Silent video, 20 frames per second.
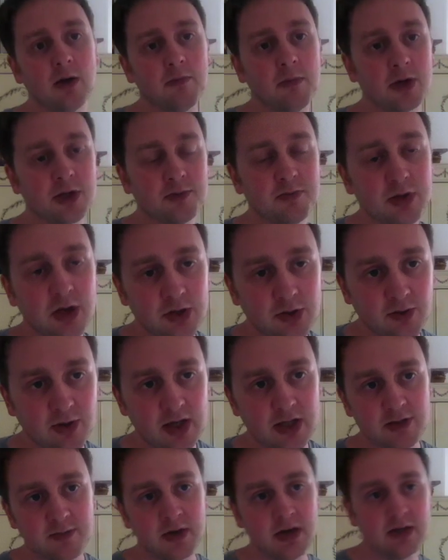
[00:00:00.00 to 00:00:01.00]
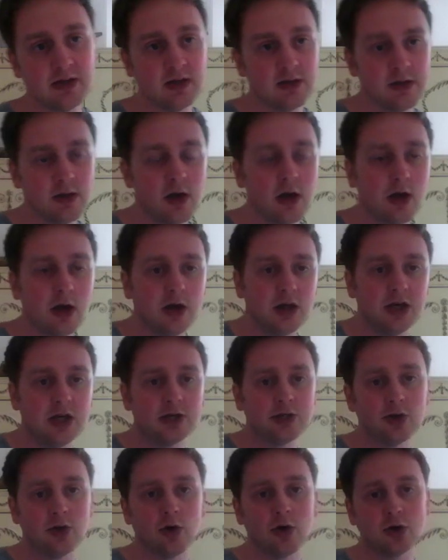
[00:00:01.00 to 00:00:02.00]
mustn't be underestimated. He
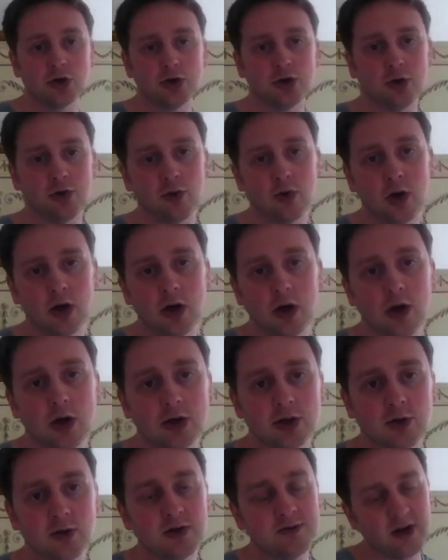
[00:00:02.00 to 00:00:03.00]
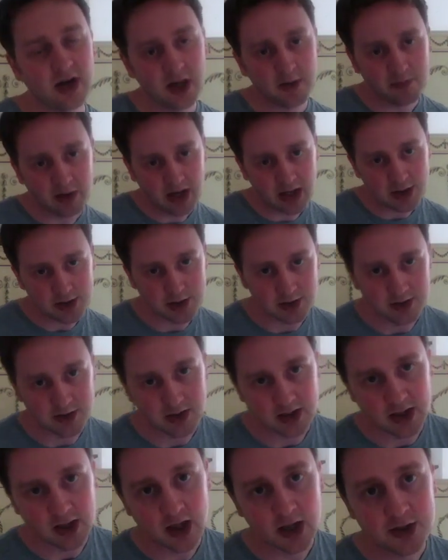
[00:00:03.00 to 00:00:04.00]
stalks you, so he's very
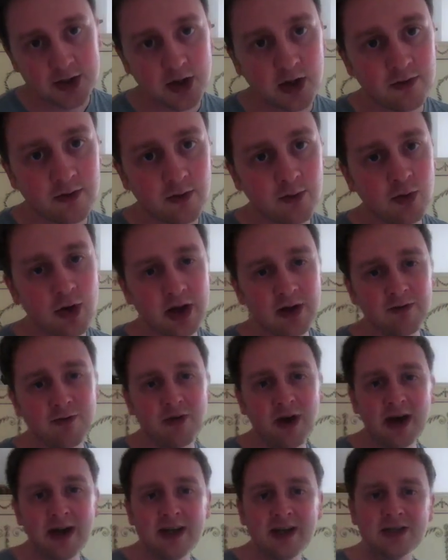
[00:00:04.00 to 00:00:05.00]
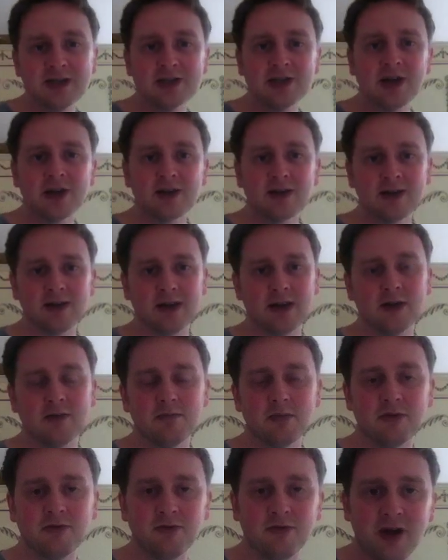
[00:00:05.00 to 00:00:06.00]
patient, and he cuts off the ring very subtly,
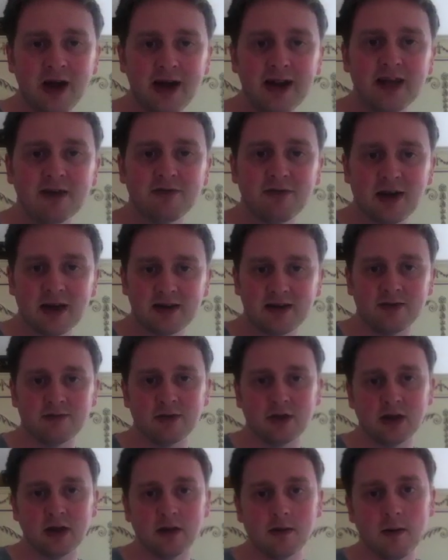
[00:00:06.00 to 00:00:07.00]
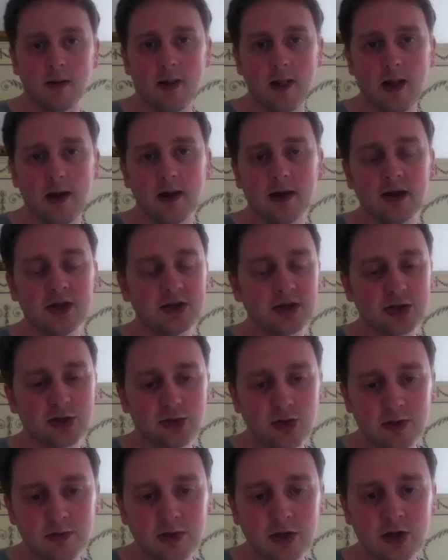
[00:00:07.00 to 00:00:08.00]
but very effectively. He's
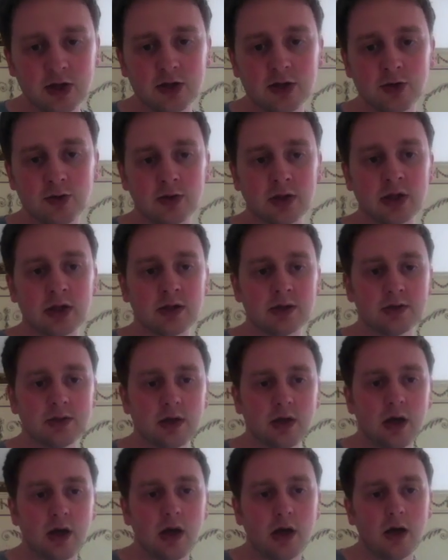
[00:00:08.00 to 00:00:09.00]
extremely good at doing this.